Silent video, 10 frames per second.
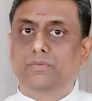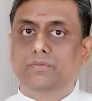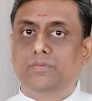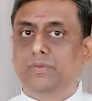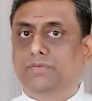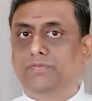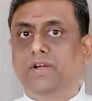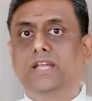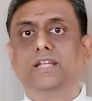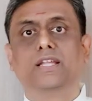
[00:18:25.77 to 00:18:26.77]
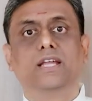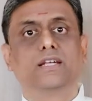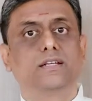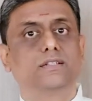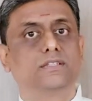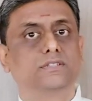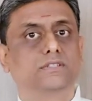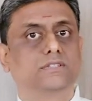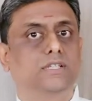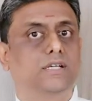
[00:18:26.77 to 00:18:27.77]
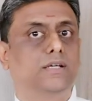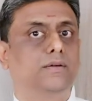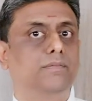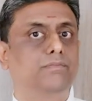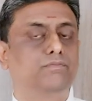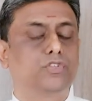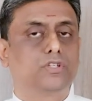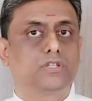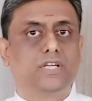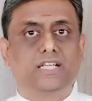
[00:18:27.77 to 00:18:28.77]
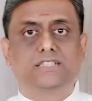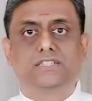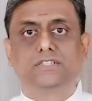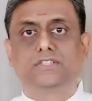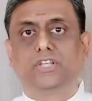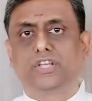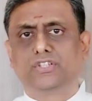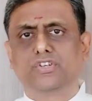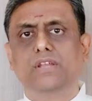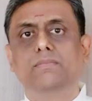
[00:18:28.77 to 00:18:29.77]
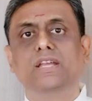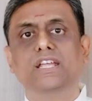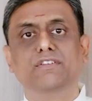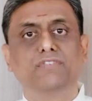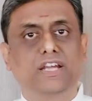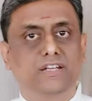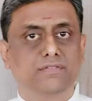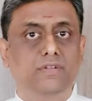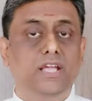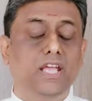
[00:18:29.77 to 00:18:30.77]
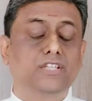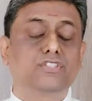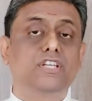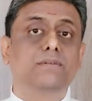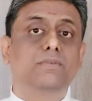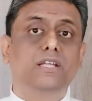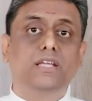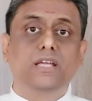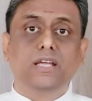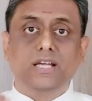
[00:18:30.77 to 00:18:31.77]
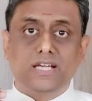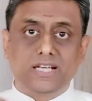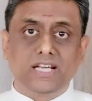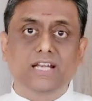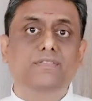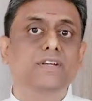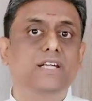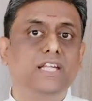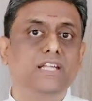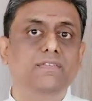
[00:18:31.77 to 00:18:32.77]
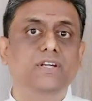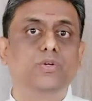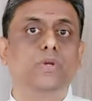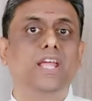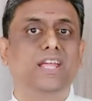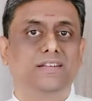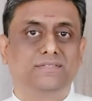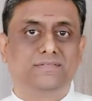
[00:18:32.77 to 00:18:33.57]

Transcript: we find that this text is extremely effective, extremely relevant even today.